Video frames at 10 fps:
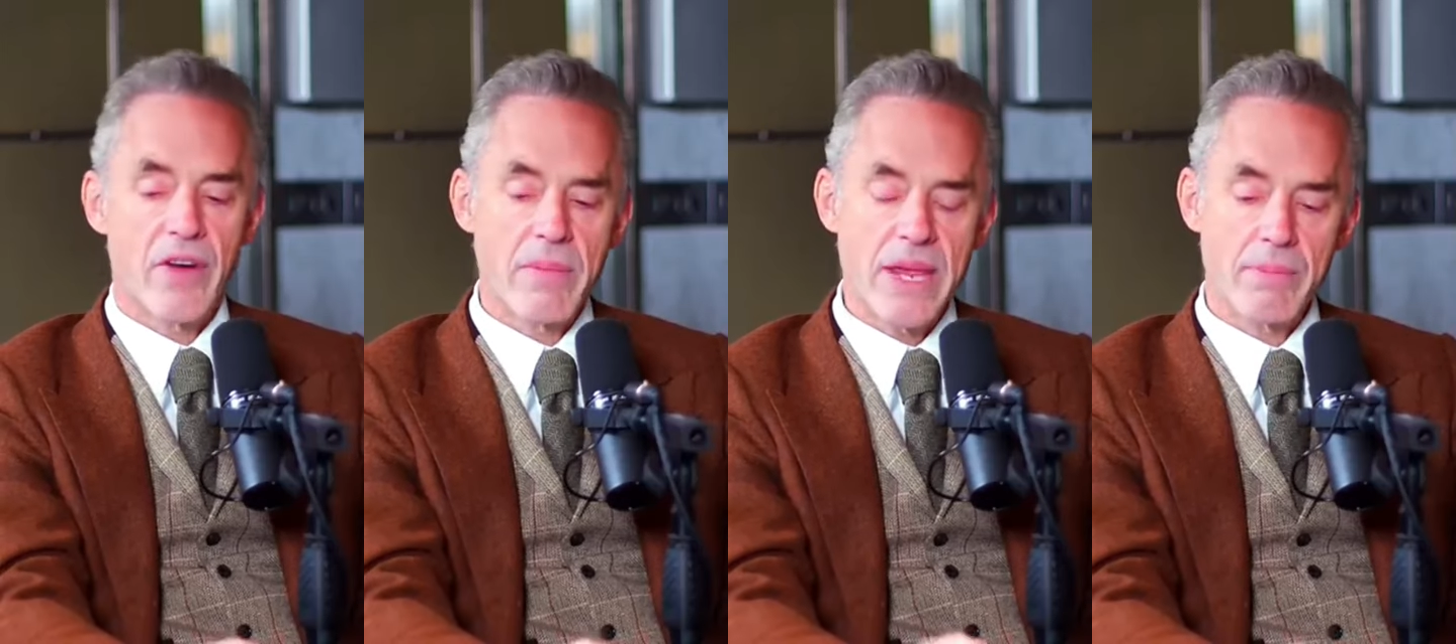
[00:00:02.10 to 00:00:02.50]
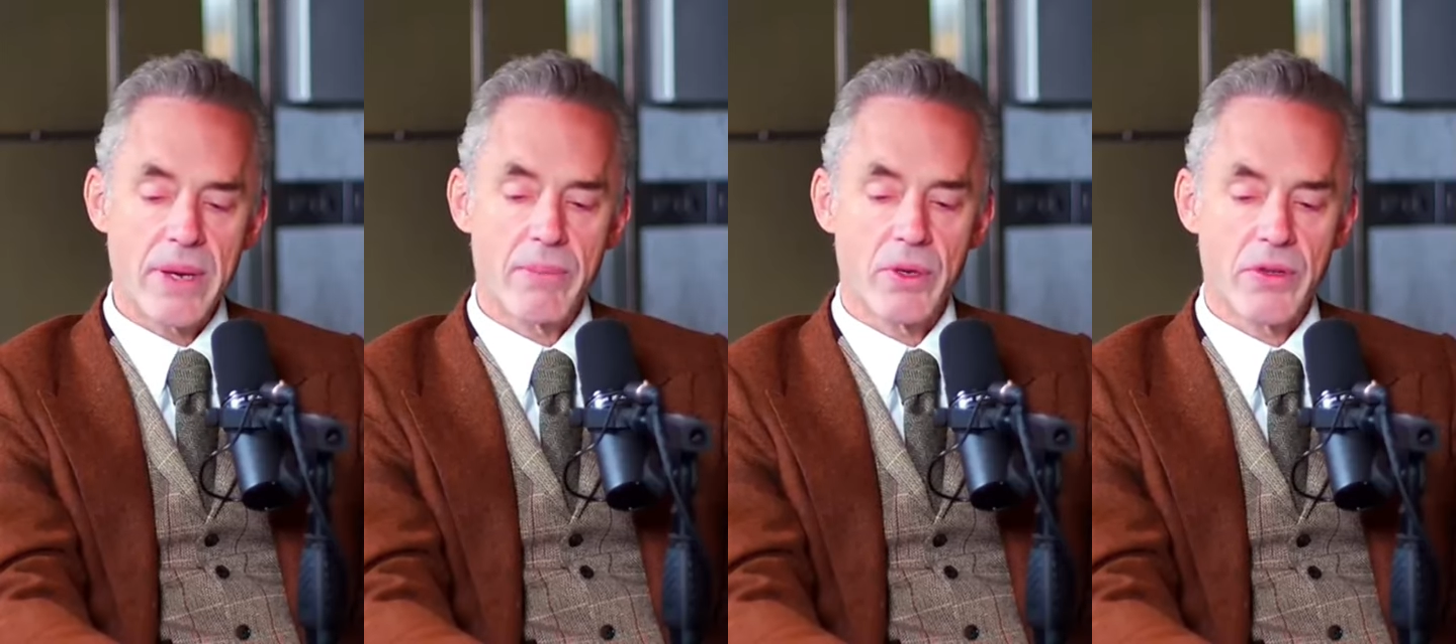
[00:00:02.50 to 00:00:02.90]
if I meet
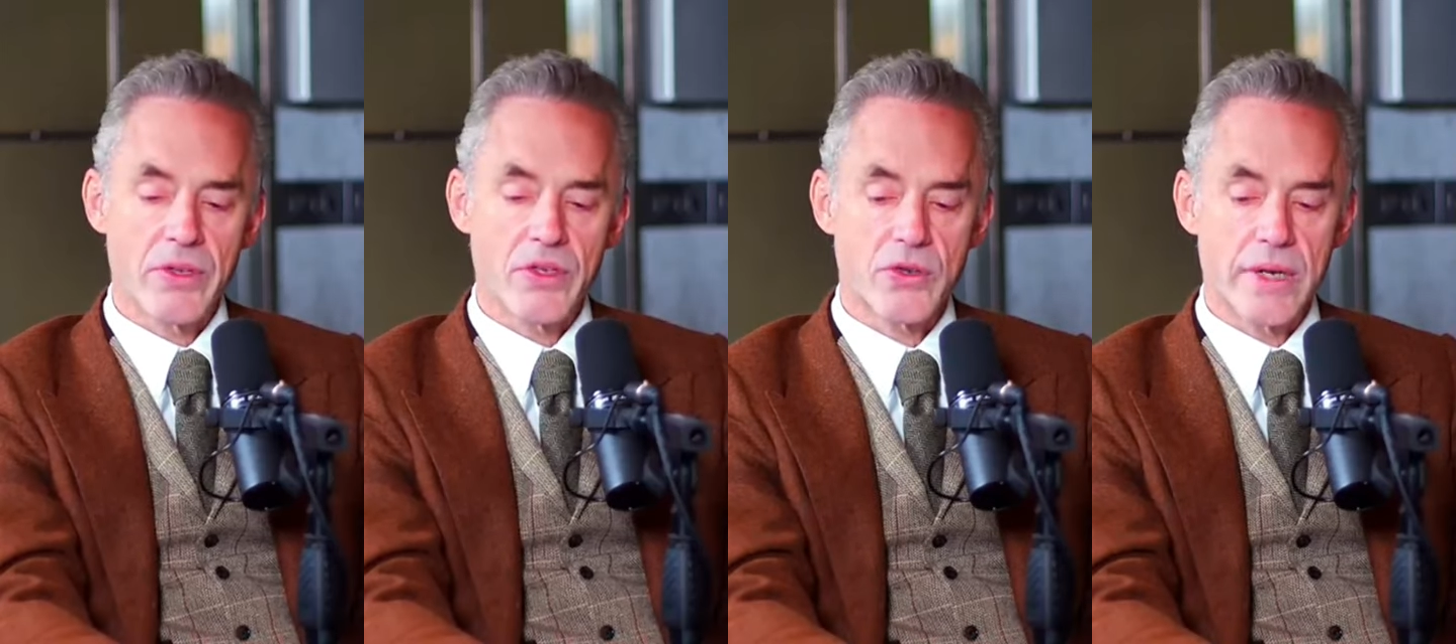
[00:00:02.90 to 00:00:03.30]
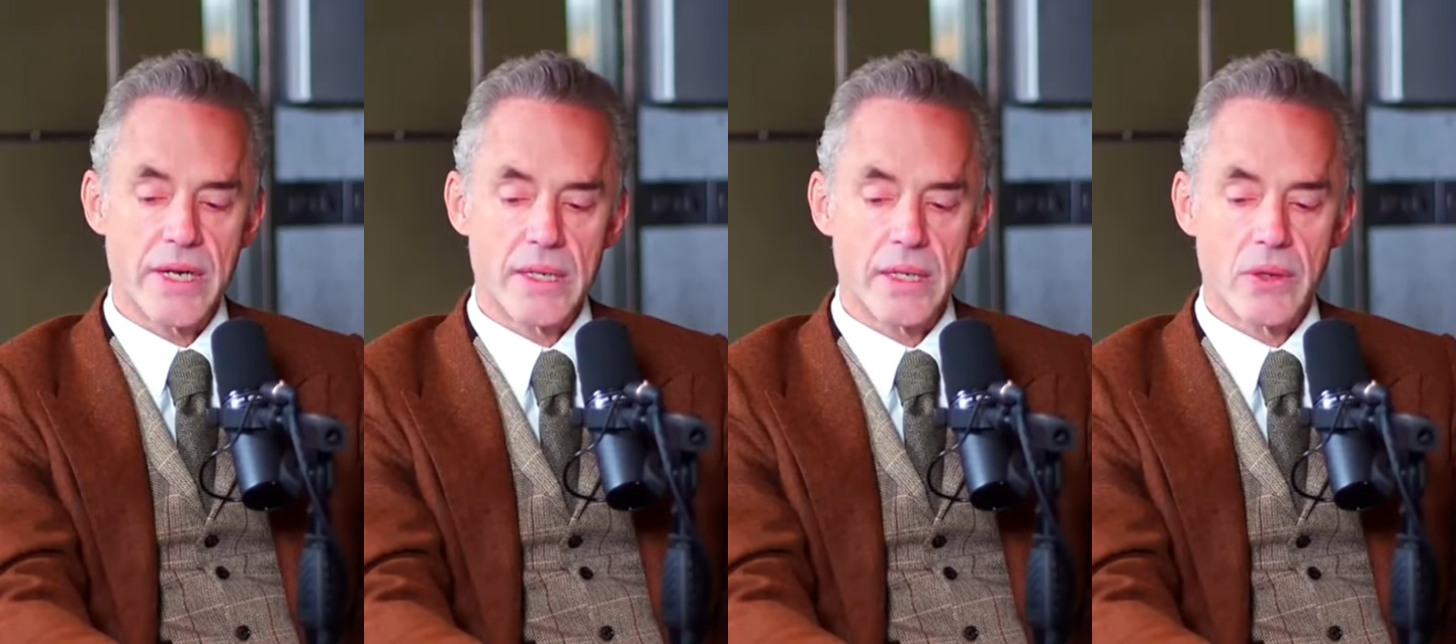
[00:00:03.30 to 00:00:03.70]
people on the
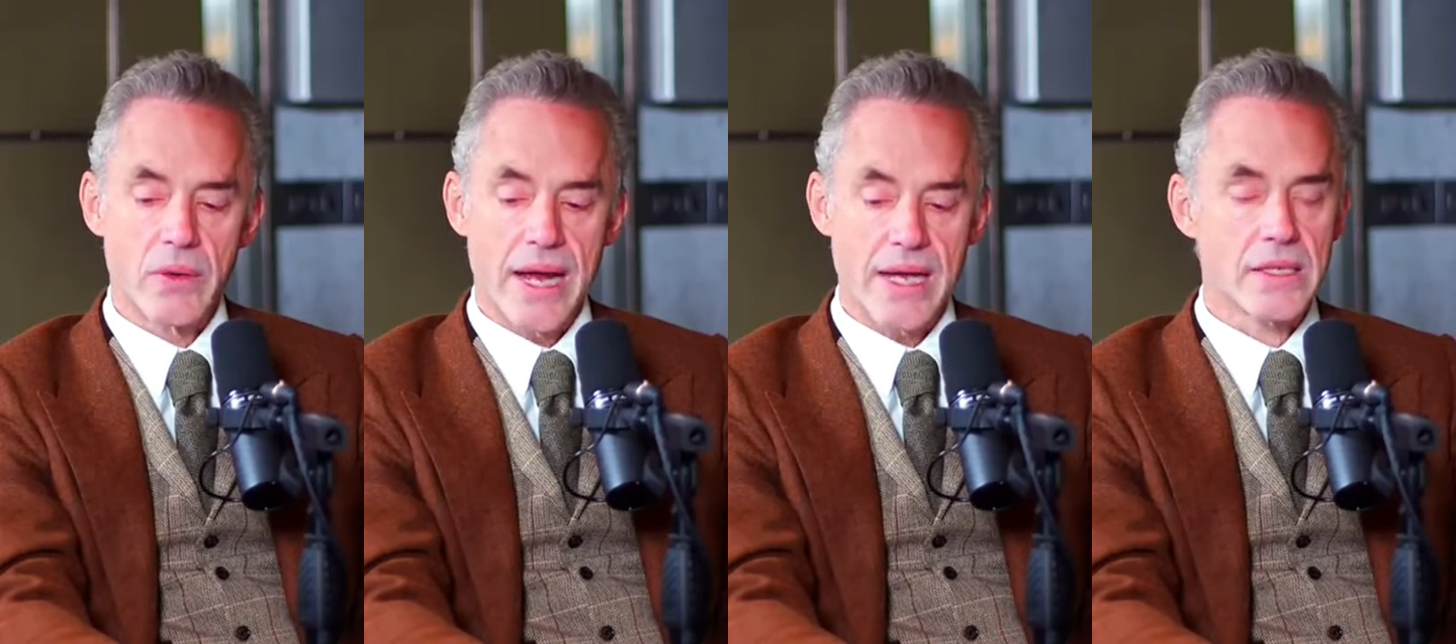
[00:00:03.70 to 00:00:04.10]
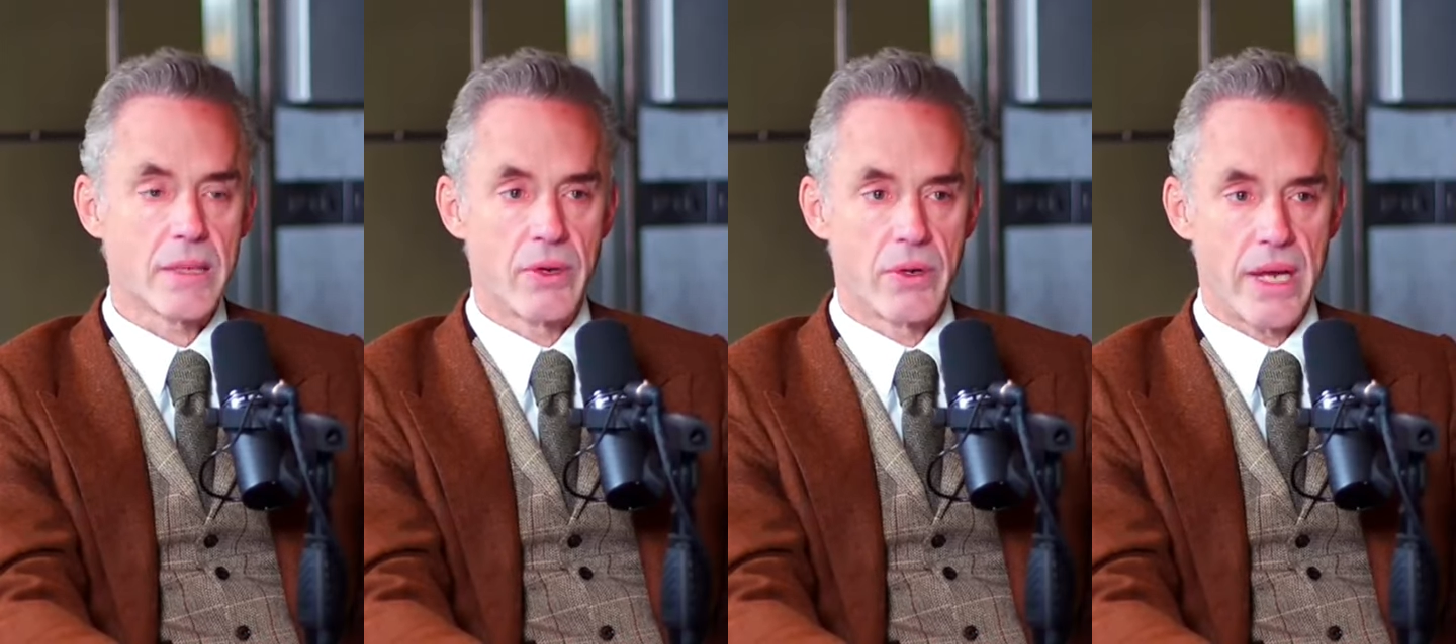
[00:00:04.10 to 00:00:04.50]
street, you know, I ask
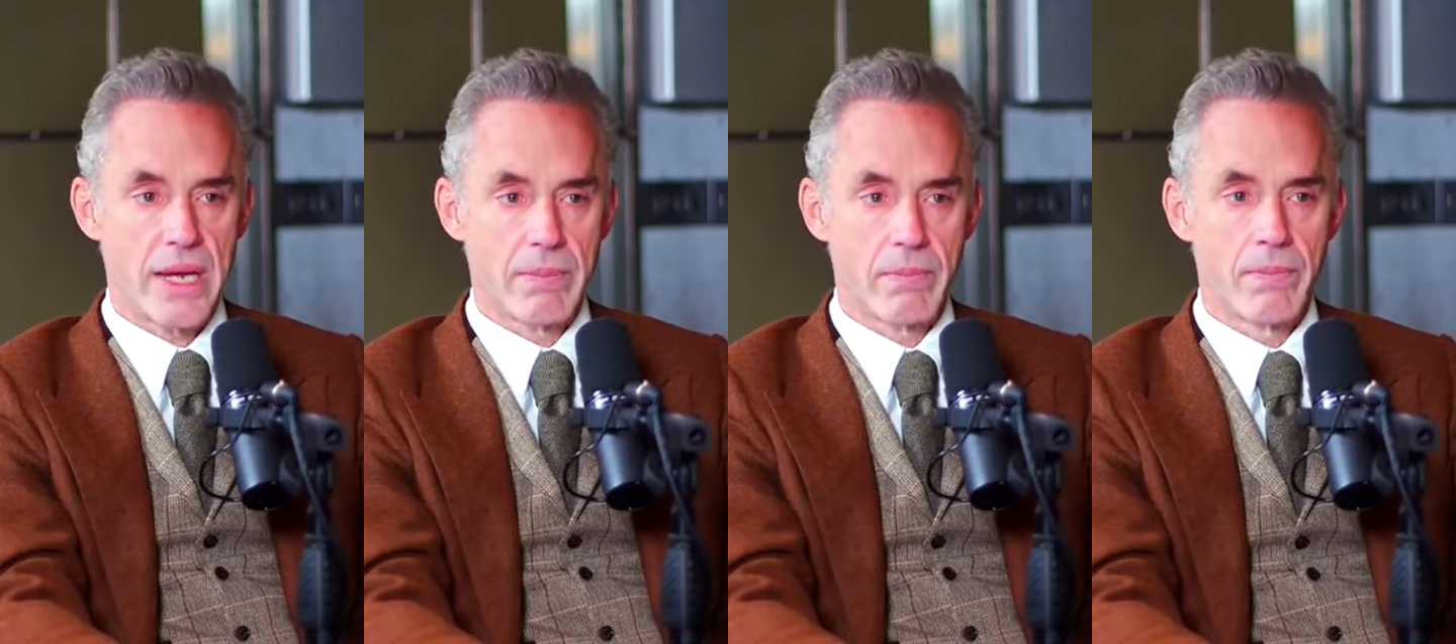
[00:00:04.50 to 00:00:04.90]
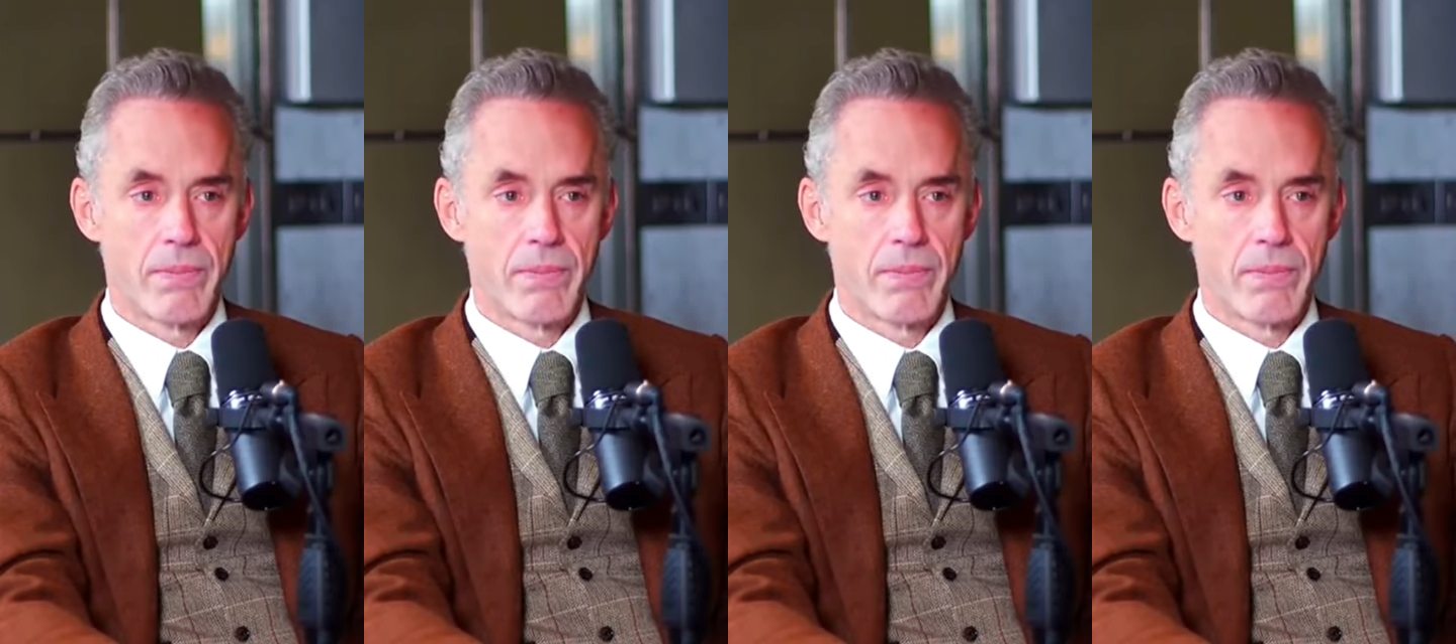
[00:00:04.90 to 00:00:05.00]
them their name.